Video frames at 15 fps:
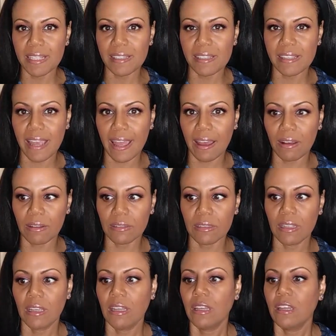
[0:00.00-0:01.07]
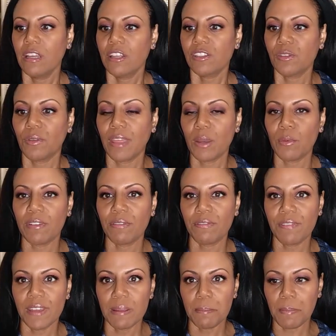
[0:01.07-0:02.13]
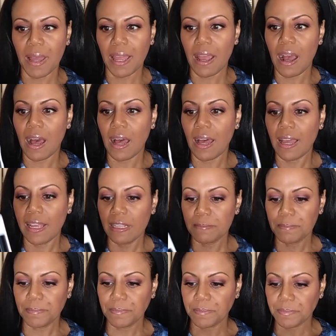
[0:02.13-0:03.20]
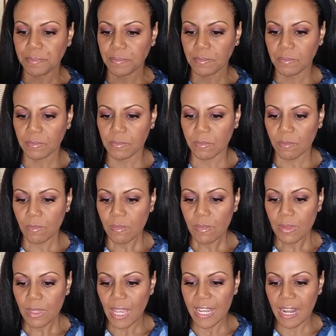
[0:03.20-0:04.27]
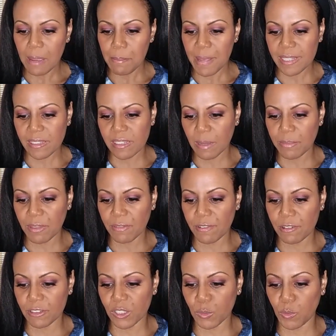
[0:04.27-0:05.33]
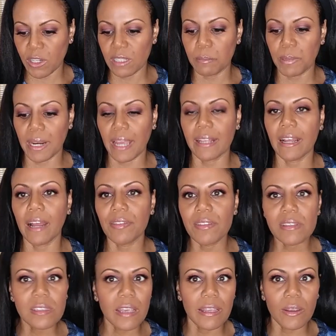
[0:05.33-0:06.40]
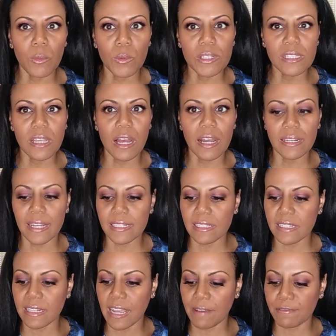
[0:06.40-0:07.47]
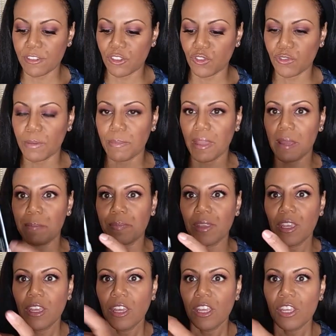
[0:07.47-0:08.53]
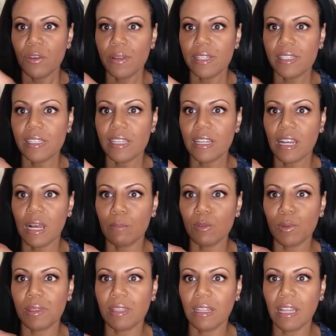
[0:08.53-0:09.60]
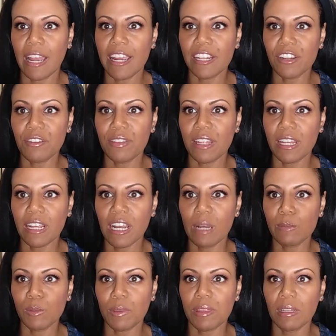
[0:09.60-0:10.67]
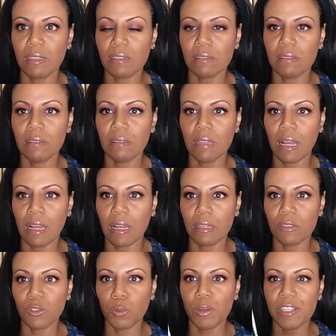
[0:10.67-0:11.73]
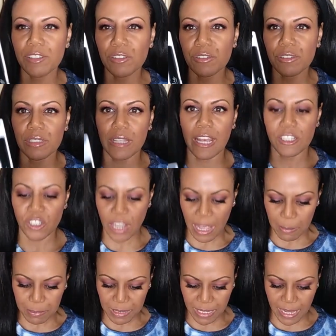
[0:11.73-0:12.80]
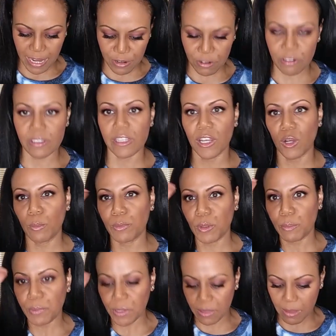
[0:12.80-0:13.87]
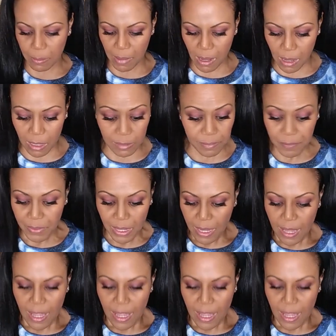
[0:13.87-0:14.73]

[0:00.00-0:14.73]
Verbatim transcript: these down so they would fit my eye, and I messed up the first one, but I got the second ones on. I did have to trim them. You can see it comes with the liner, and then it comes with a little tweezer / applicator to help you put them on.